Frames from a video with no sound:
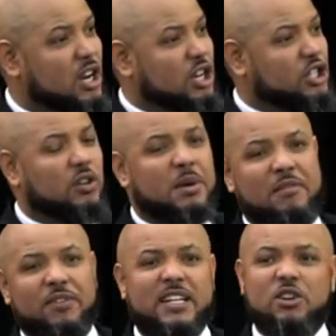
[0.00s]
so that my
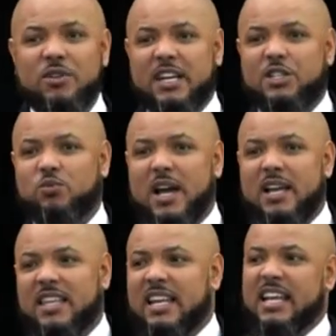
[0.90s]
flesh don't get its way,
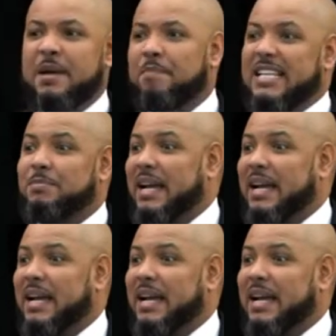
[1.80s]
then it impacts